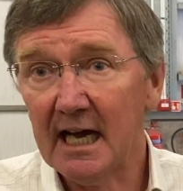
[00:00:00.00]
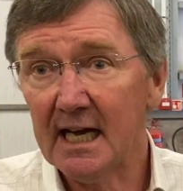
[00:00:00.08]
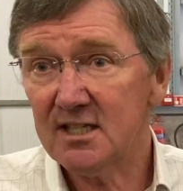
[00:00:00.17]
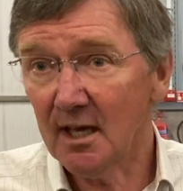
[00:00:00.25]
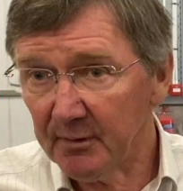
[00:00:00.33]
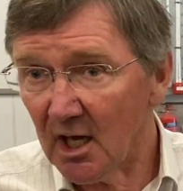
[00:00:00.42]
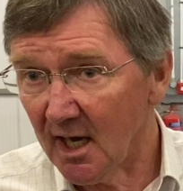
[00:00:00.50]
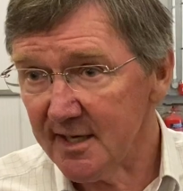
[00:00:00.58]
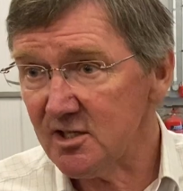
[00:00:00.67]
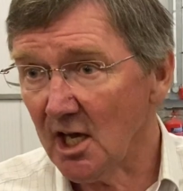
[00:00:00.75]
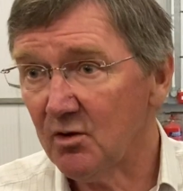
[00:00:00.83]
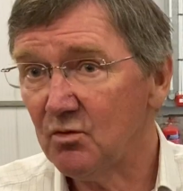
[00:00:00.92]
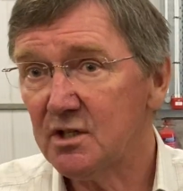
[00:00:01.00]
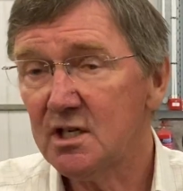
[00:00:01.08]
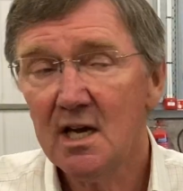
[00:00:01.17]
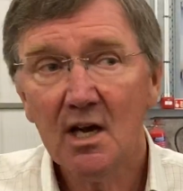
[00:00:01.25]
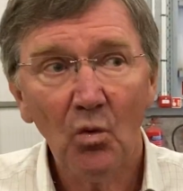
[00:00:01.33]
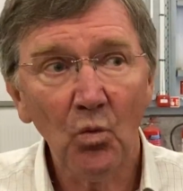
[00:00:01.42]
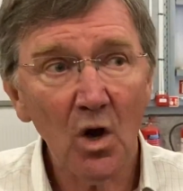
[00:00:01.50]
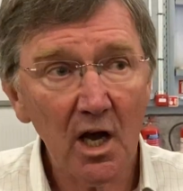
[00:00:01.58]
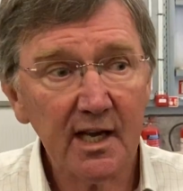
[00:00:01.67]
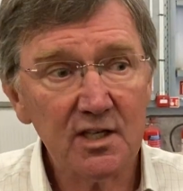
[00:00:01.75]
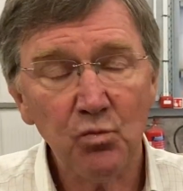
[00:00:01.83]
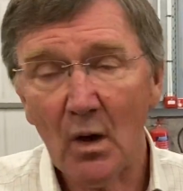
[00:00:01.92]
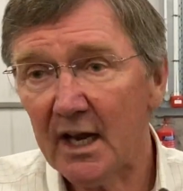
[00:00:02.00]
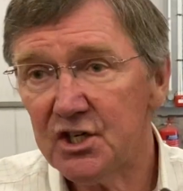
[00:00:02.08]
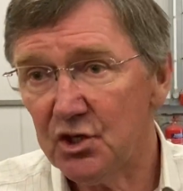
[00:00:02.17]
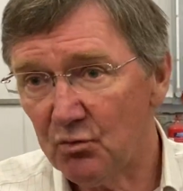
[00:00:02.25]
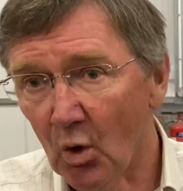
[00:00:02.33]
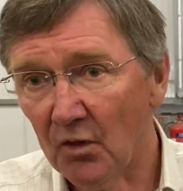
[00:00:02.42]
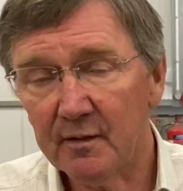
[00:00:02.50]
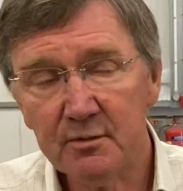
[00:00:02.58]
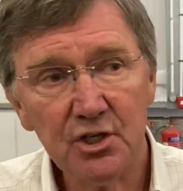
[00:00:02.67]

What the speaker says: Some casks don't work as well as you'd want them